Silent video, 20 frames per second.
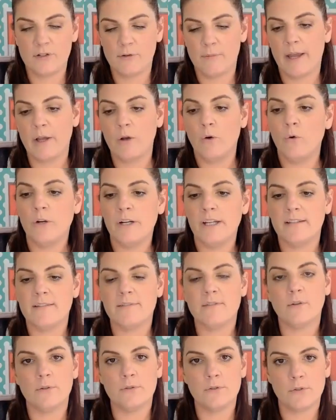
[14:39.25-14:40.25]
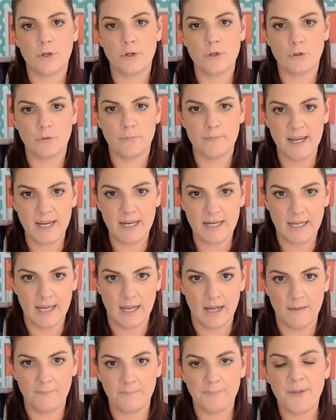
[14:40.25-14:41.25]
to my audience on social
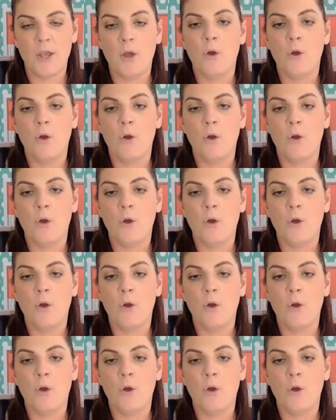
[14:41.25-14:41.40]
media?